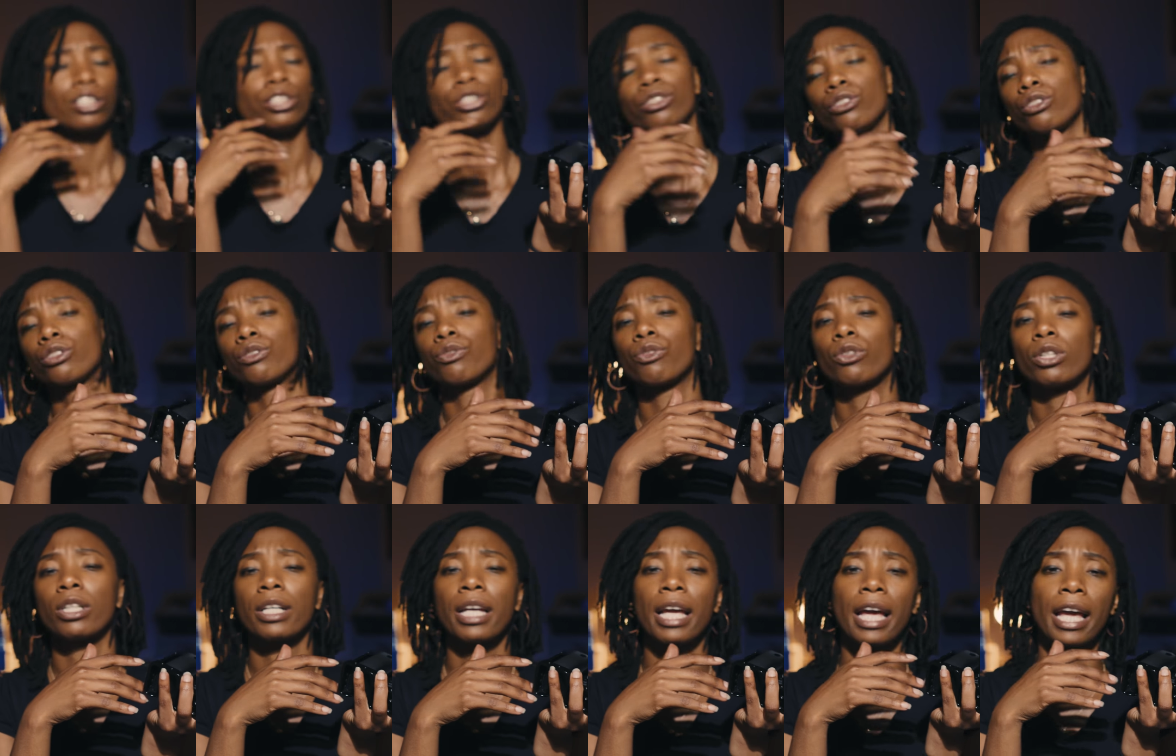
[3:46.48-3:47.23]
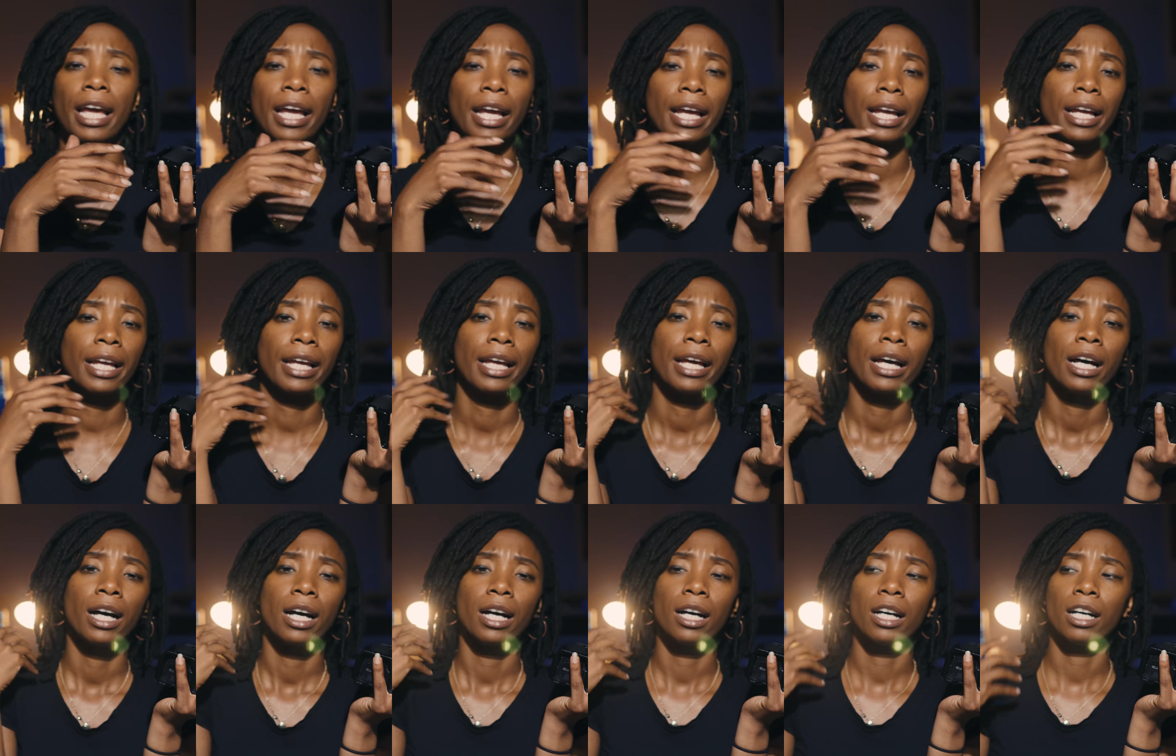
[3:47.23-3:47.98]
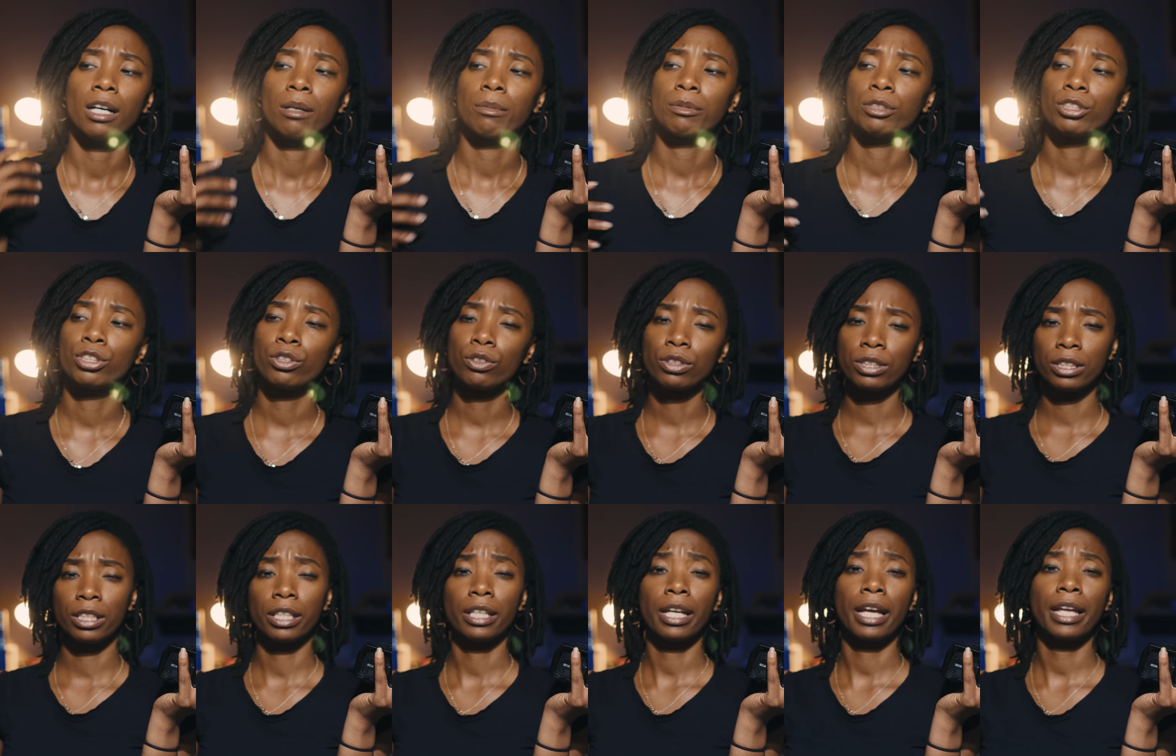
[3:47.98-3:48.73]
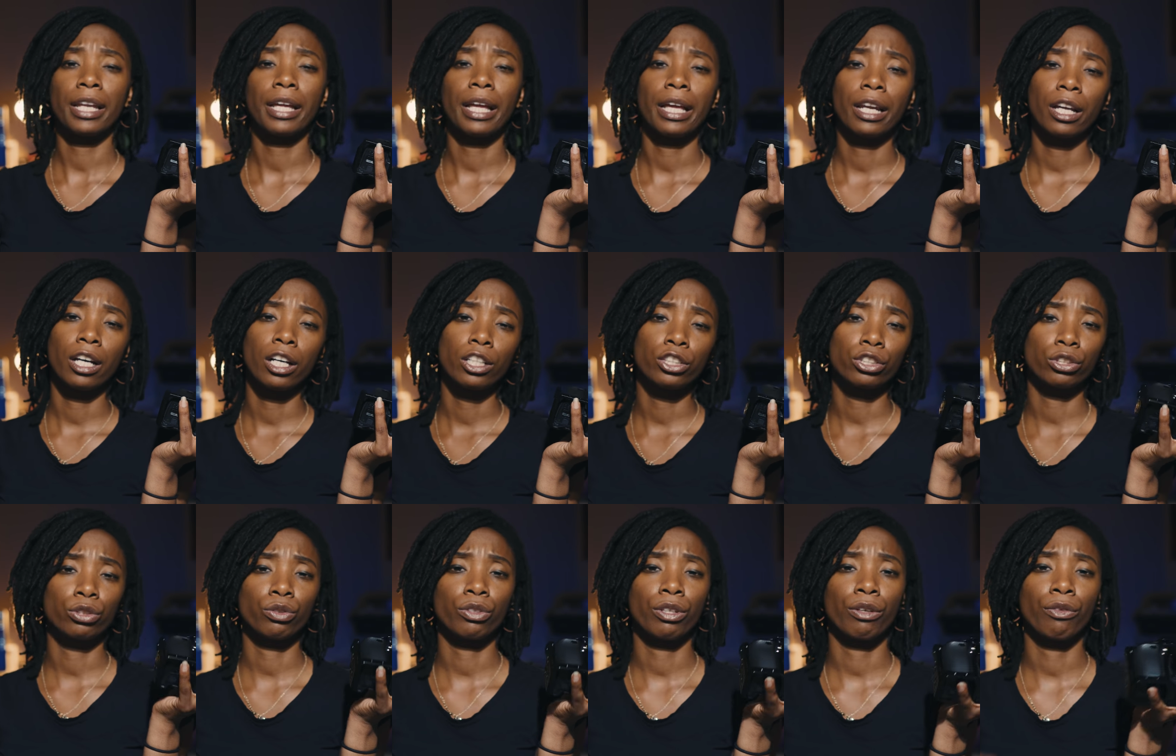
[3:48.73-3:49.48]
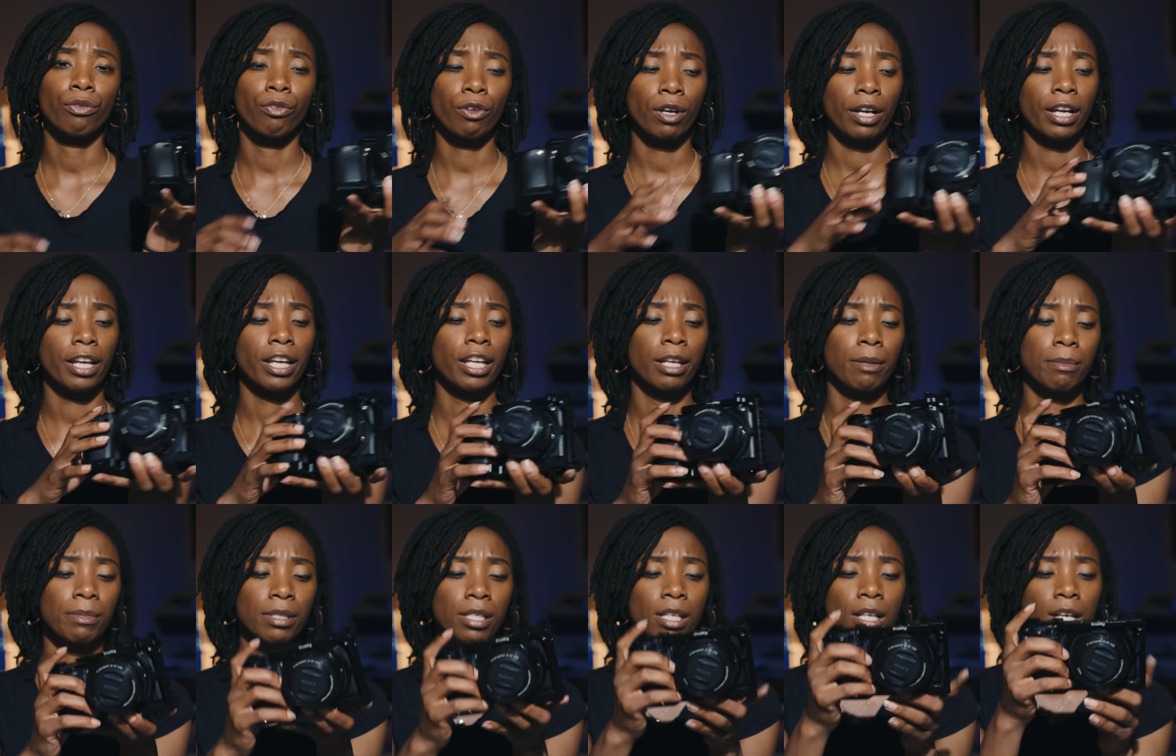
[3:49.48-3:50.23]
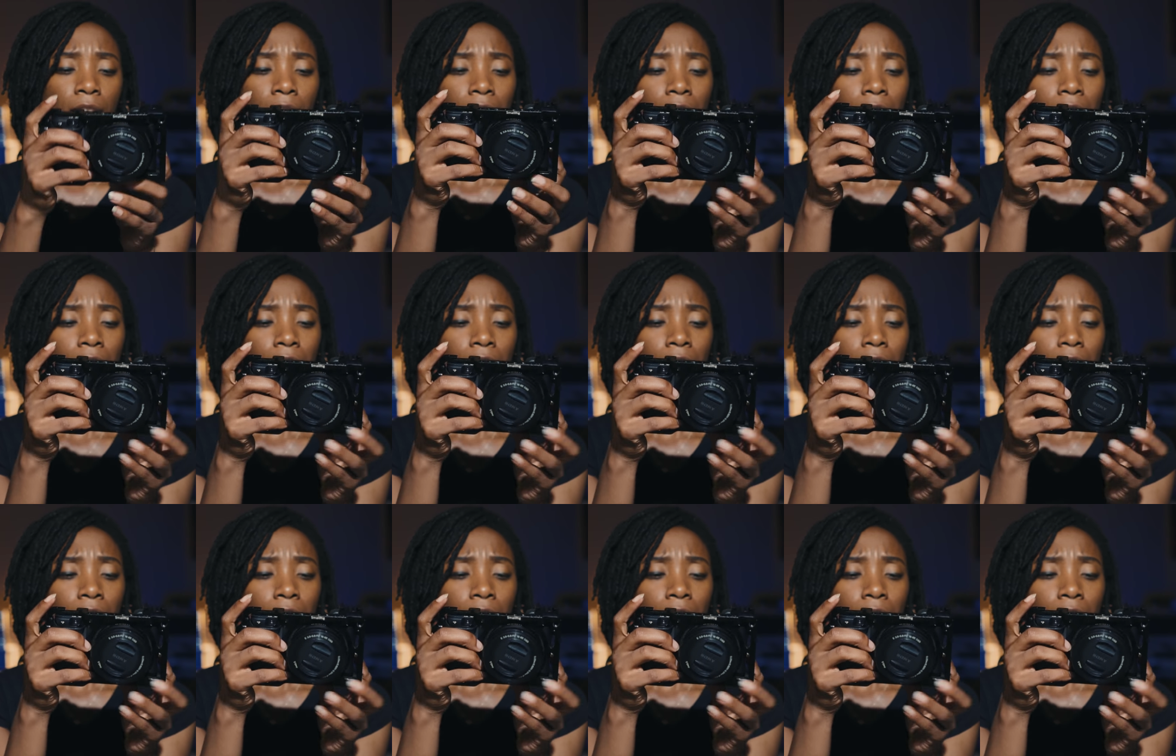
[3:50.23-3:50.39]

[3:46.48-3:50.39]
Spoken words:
shoots 4K, shoots 1080 at 120 frames.